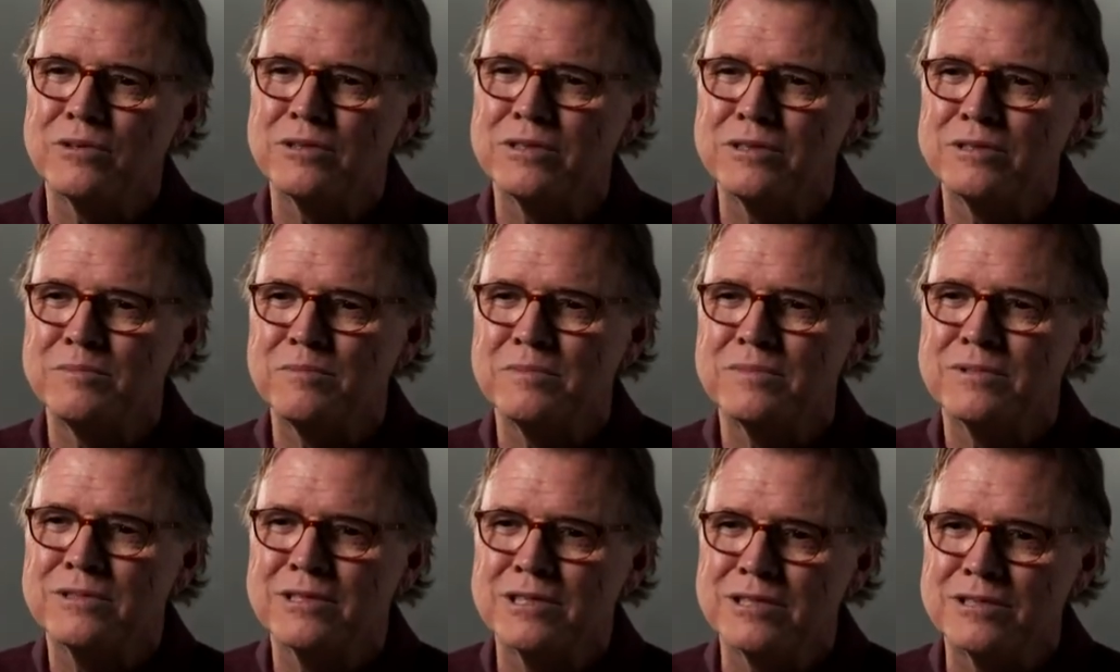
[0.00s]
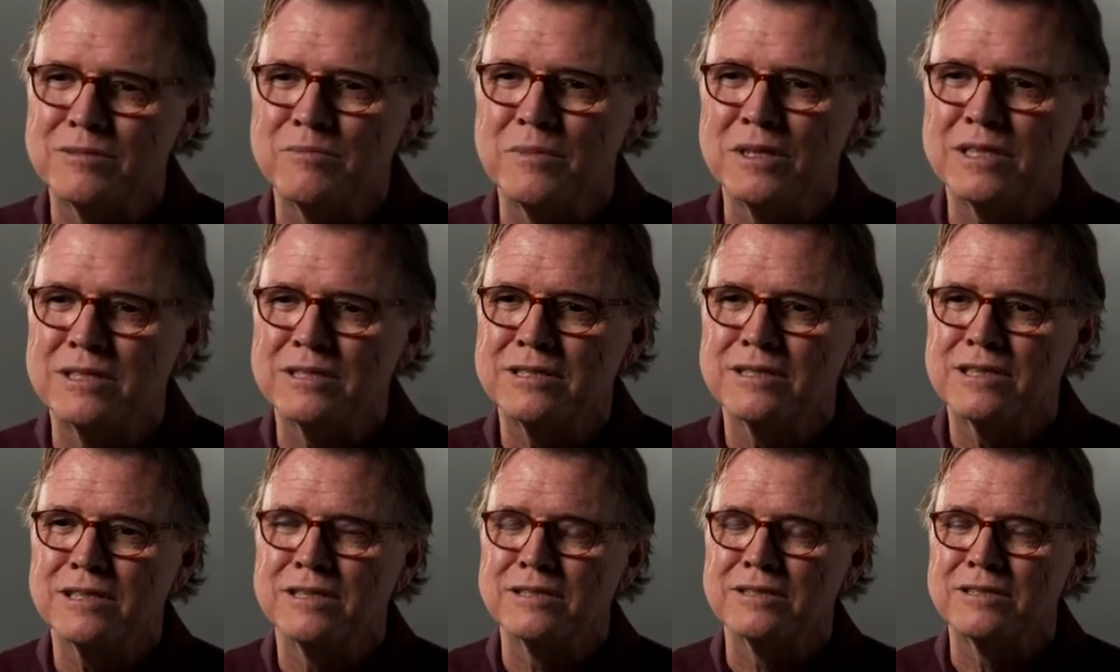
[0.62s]
This just makes
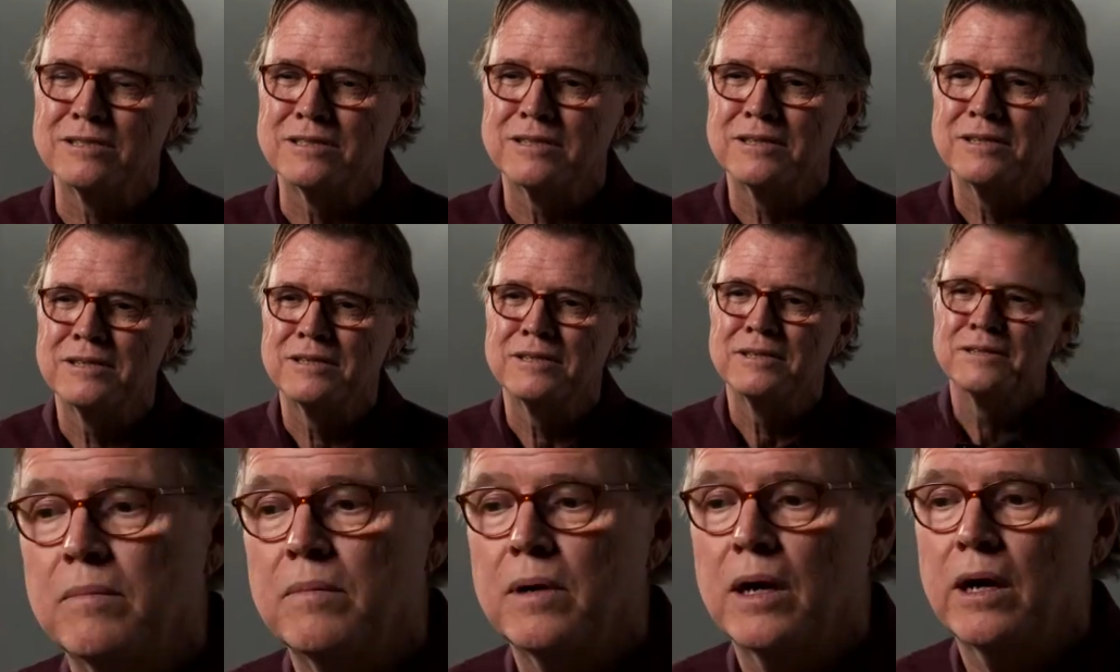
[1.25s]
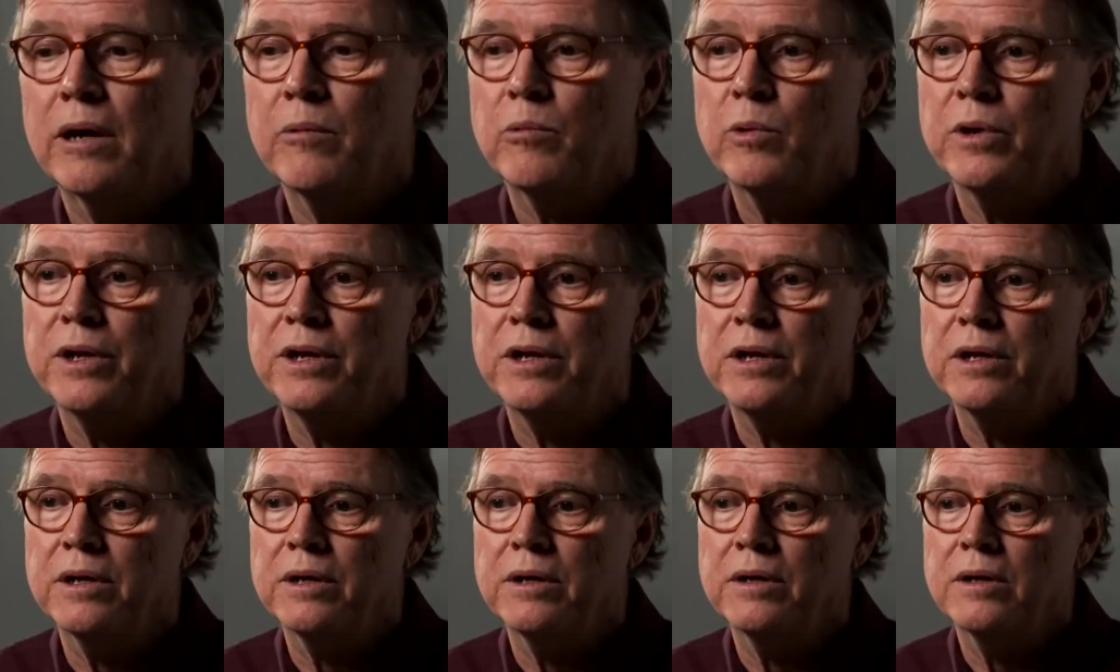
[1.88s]
sense." I went
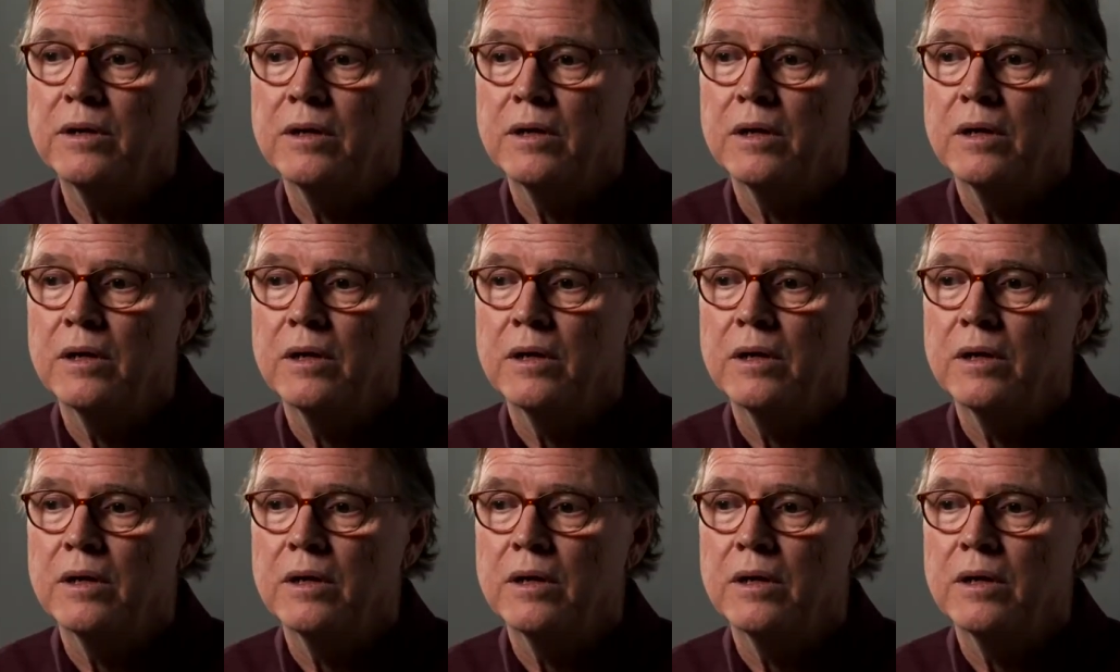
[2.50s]
in